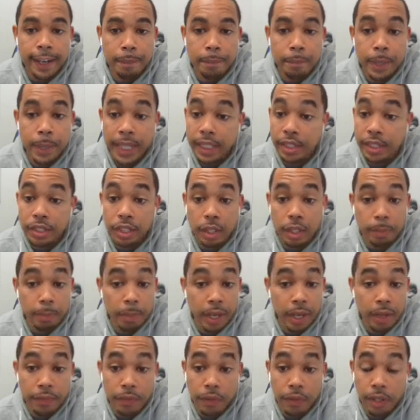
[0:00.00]
Biggest jump
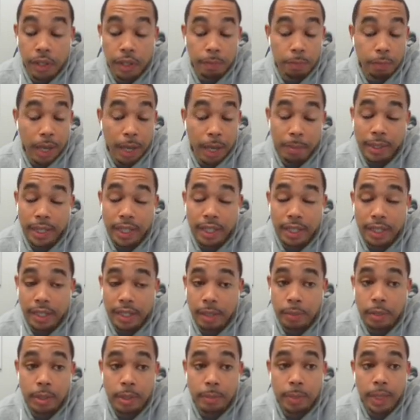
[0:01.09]
by far, probably in the
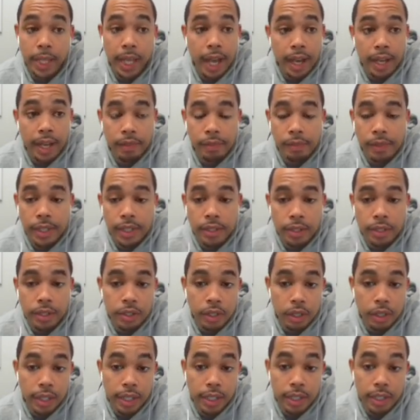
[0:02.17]
WNBA. I didn't research,
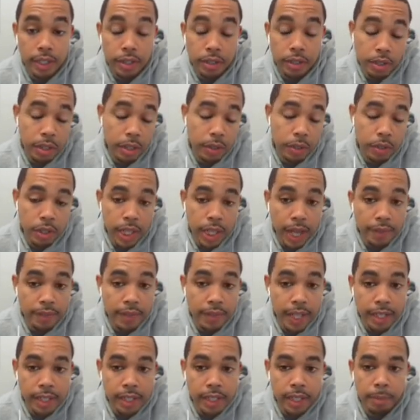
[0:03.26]
dive
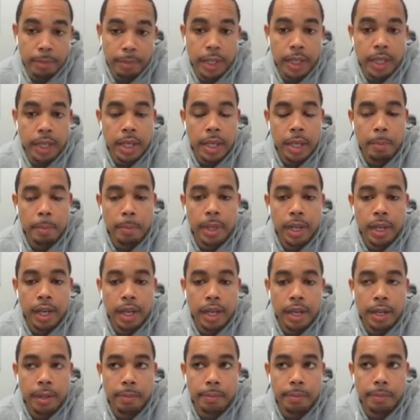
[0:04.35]
that deep, but
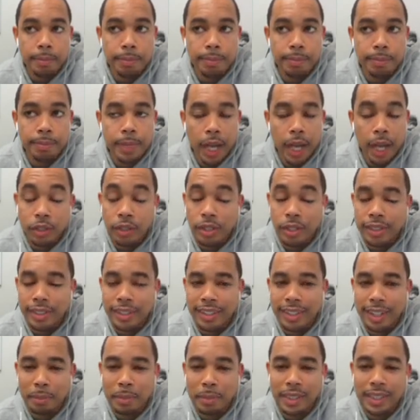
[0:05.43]
I'll trust the
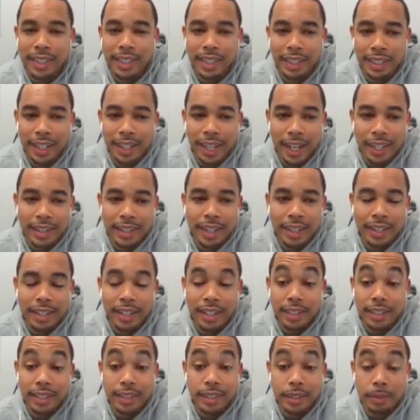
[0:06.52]
numbers here. I think
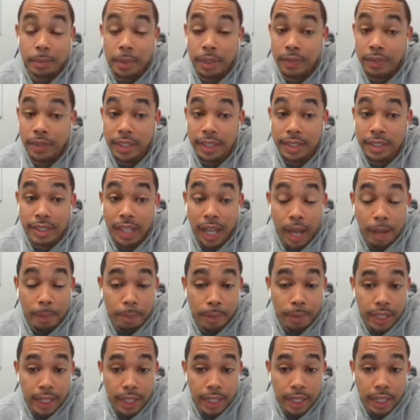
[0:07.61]
NaLyssa Smith does not
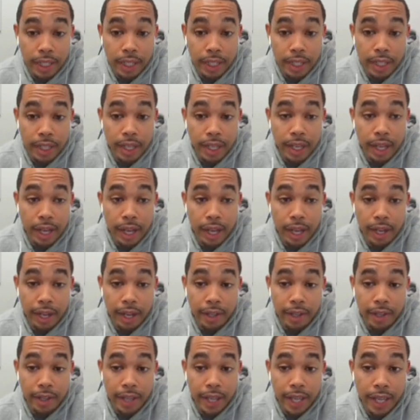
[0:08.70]
play.
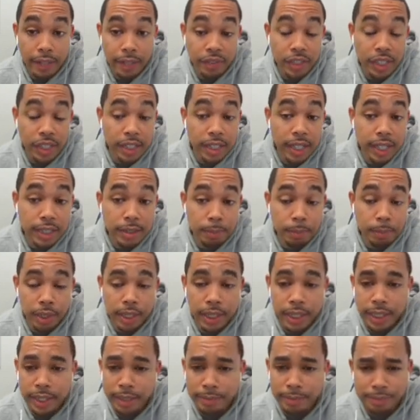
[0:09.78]
And if she doesn't
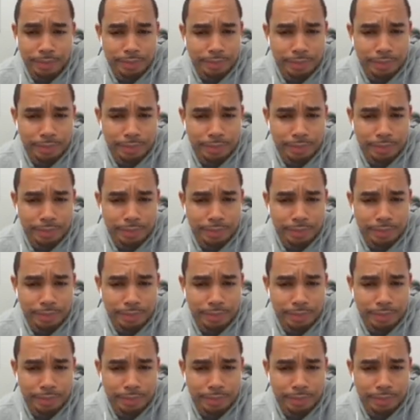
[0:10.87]
play,